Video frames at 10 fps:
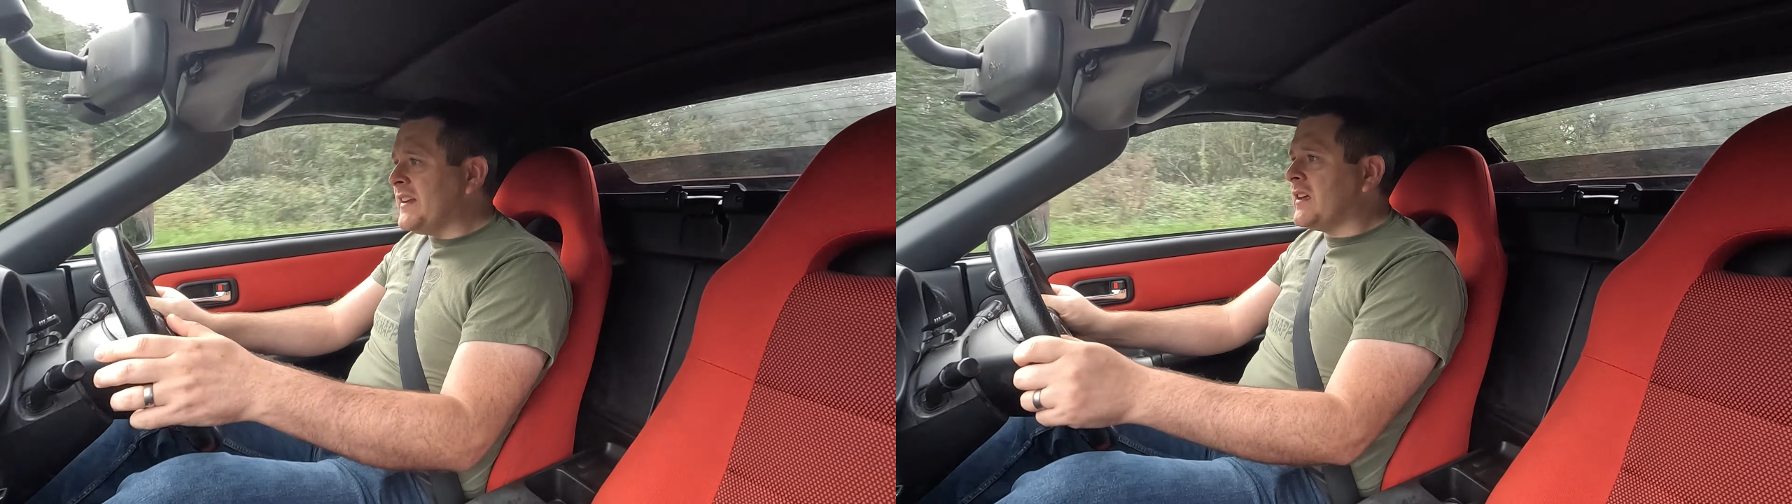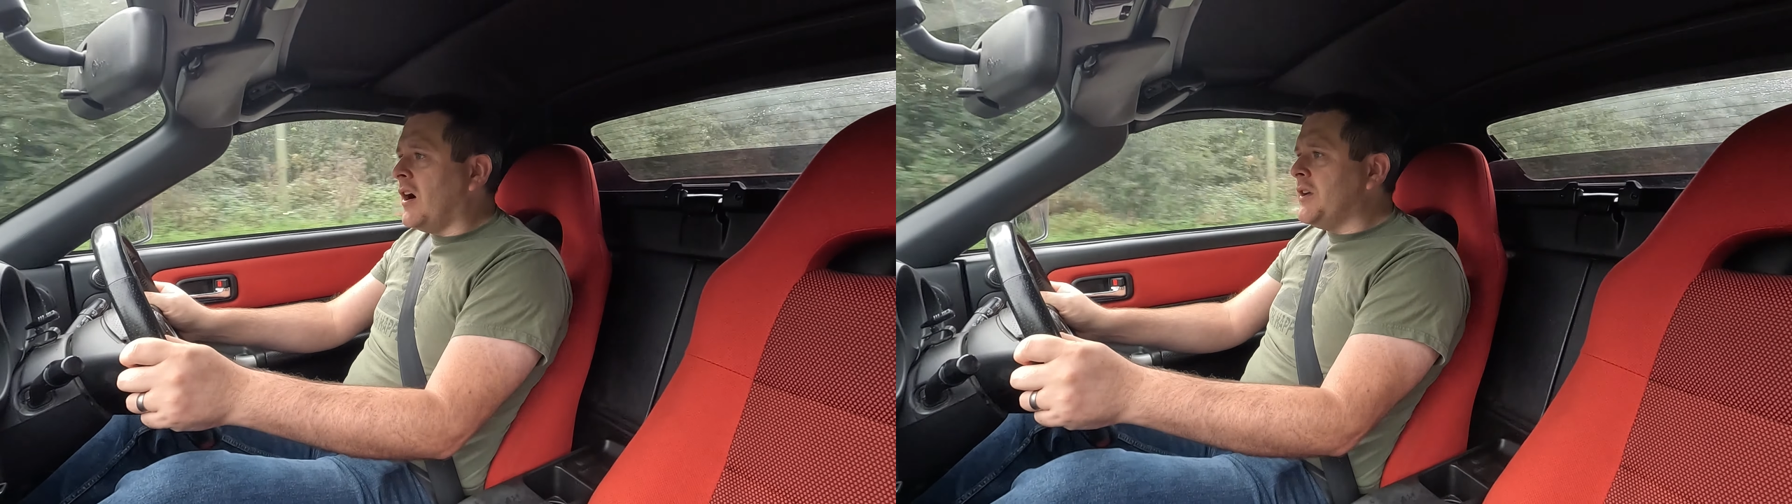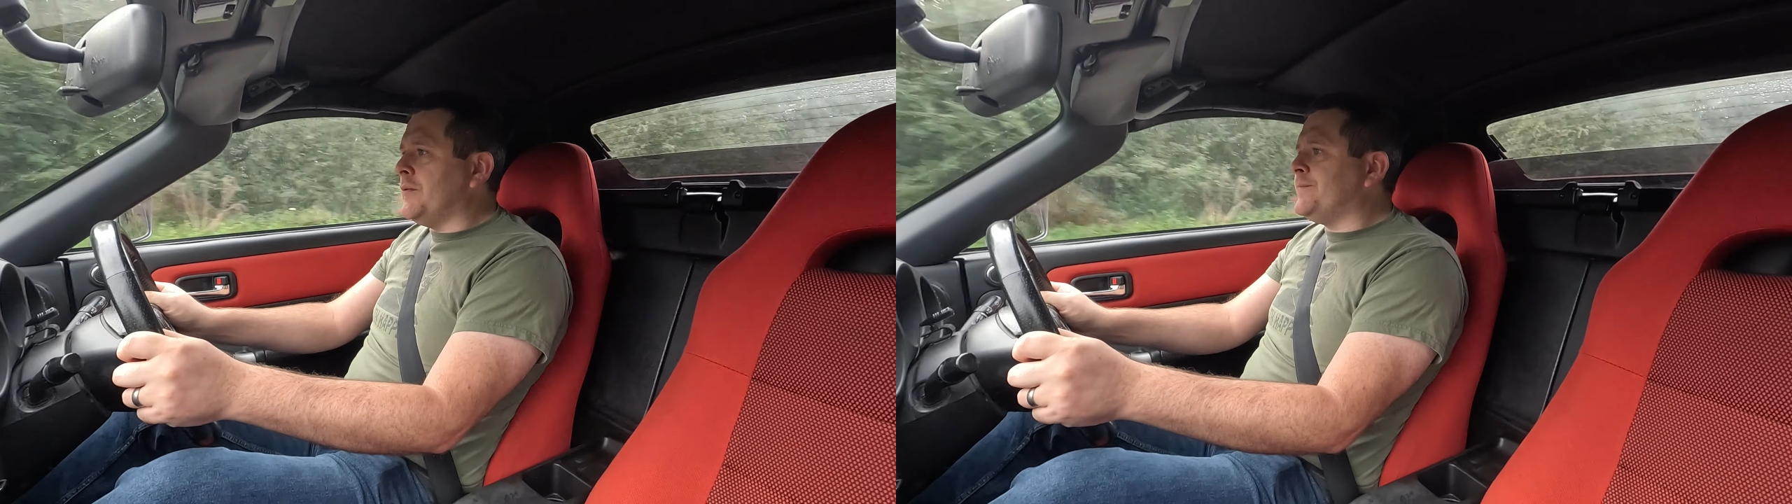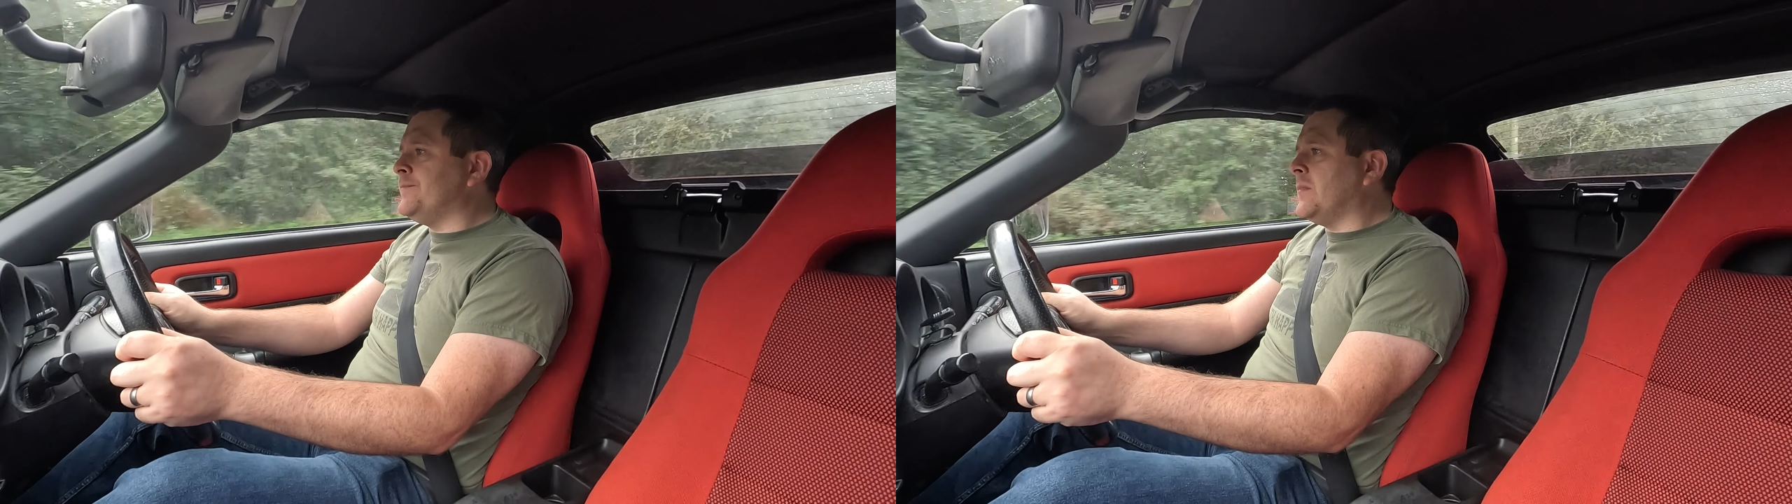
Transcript: did kind of